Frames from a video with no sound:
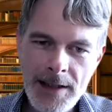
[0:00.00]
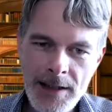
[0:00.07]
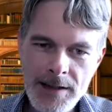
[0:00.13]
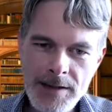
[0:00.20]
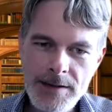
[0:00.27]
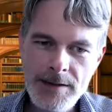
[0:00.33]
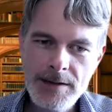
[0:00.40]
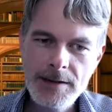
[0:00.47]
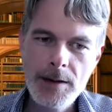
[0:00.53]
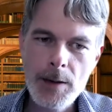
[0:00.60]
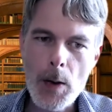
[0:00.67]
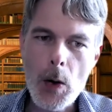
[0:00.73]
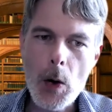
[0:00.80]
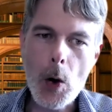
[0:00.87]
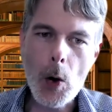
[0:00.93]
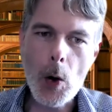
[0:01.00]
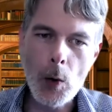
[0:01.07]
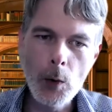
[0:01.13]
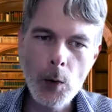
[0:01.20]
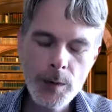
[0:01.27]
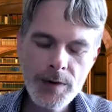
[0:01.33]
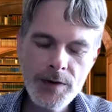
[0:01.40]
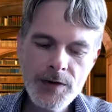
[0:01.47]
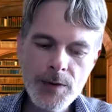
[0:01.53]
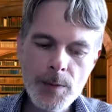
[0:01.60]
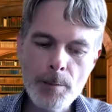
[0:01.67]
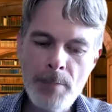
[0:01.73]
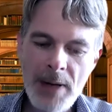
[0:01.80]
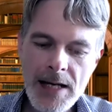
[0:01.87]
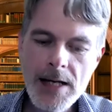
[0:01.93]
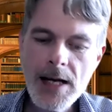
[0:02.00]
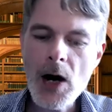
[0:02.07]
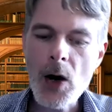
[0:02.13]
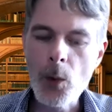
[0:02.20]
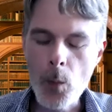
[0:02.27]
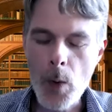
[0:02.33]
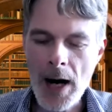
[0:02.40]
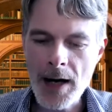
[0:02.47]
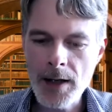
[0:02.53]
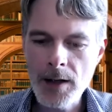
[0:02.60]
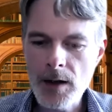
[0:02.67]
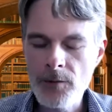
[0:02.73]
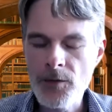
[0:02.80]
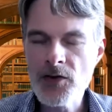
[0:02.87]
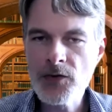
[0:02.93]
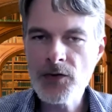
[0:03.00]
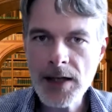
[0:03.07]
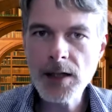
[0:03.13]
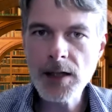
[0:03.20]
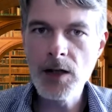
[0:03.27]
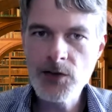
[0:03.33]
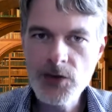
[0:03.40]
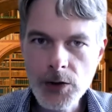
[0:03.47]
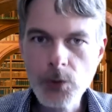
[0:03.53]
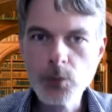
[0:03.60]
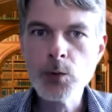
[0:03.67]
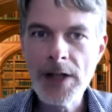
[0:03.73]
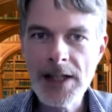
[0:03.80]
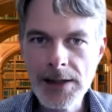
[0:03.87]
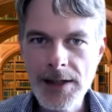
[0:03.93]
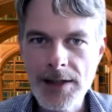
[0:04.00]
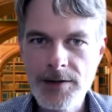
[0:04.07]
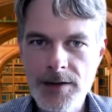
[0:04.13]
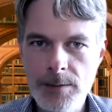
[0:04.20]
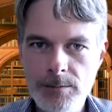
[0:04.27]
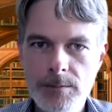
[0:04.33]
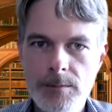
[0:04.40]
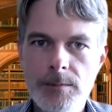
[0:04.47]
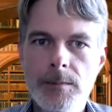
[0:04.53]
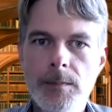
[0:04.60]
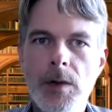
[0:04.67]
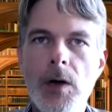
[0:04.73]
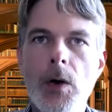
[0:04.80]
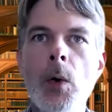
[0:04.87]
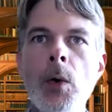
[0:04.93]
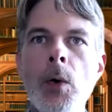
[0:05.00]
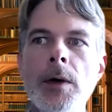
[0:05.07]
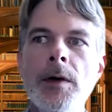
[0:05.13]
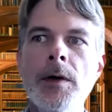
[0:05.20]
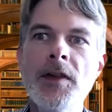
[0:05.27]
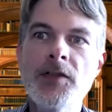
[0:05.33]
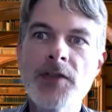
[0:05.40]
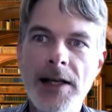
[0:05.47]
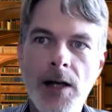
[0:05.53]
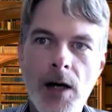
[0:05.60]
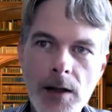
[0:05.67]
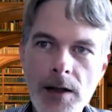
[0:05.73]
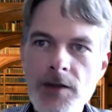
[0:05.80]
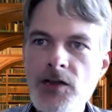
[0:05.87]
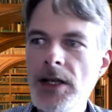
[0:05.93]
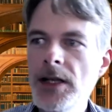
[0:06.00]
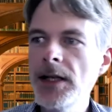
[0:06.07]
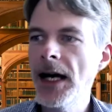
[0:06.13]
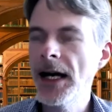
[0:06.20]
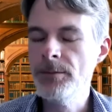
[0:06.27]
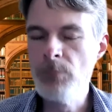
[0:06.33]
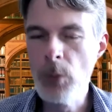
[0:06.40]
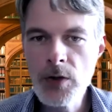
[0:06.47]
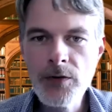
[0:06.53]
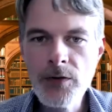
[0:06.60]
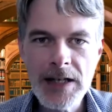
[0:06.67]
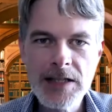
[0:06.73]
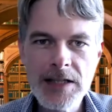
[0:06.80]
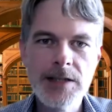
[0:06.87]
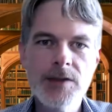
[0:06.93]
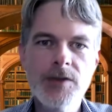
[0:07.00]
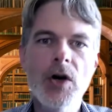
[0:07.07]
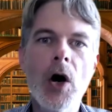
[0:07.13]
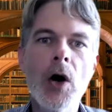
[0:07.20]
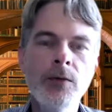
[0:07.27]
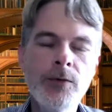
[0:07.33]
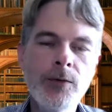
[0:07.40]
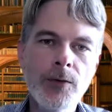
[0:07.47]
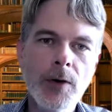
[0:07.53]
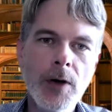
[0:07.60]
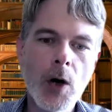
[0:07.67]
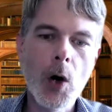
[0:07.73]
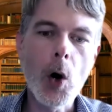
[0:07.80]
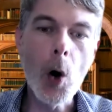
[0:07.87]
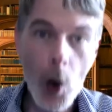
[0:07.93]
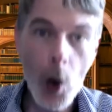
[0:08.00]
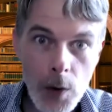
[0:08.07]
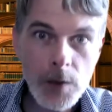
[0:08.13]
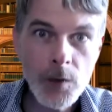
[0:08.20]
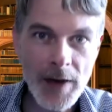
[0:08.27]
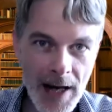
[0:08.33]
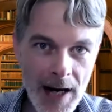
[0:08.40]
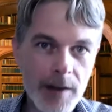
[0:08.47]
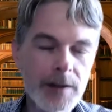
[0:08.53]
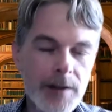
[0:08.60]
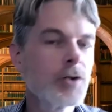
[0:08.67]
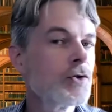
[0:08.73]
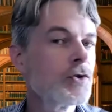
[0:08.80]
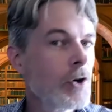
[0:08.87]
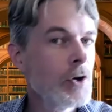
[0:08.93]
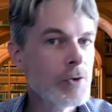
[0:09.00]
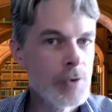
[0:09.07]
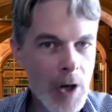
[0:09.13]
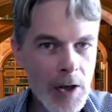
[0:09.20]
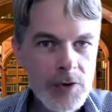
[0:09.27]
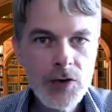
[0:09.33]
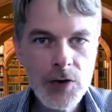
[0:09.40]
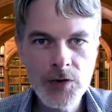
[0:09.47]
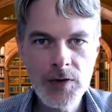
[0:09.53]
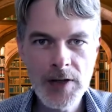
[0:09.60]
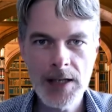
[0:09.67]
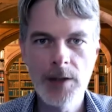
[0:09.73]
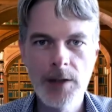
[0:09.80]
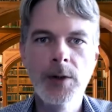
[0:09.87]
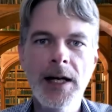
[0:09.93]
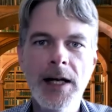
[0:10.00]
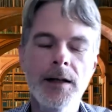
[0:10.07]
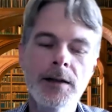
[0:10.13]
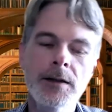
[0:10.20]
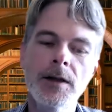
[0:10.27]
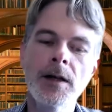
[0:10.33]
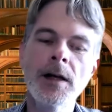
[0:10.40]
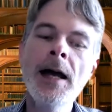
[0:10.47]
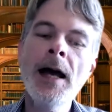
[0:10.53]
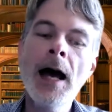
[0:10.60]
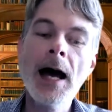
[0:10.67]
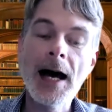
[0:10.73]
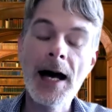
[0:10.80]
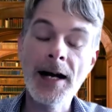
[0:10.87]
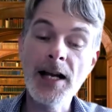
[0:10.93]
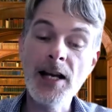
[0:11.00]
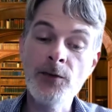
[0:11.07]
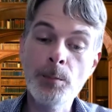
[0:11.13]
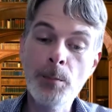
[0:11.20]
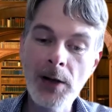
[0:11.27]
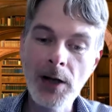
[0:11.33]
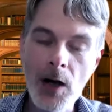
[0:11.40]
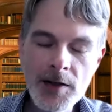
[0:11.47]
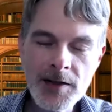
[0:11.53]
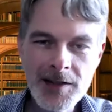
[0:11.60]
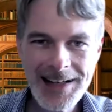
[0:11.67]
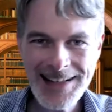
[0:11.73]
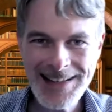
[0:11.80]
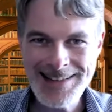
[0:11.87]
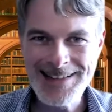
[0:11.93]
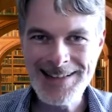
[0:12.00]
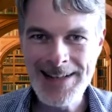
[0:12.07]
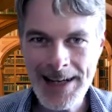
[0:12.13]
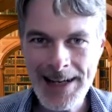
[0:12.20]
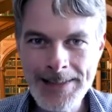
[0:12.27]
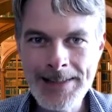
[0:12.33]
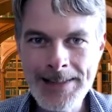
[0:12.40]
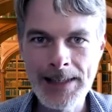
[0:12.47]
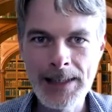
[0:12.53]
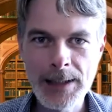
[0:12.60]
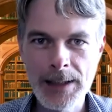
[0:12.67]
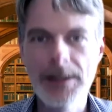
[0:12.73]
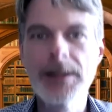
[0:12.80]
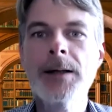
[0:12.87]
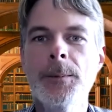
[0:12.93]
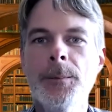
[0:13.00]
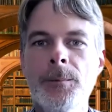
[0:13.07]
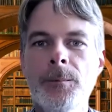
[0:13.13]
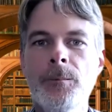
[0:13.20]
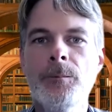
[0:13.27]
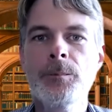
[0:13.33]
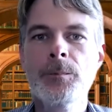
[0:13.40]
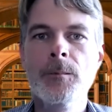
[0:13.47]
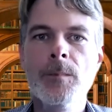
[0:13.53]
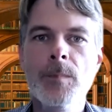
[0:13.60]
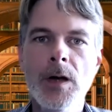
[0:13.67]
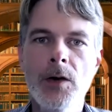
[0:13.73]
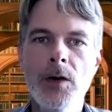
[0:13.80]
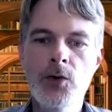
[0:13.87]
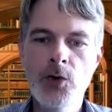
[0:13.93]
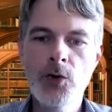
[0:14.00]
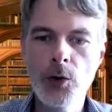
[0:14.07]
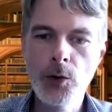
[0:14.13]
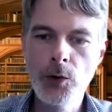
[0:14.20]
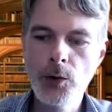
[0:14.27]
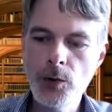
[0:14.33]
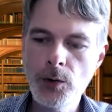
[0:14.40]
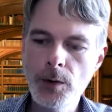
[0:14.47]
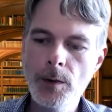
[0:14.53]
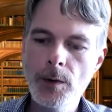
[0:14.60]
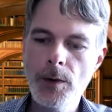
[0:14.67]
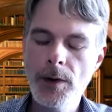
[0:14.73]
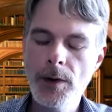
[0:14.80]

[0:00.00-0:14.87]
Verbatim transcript: is always be aware of the psychological realism or the psychology and motivations of all the characters, not just the hero character. And if plot is dictating to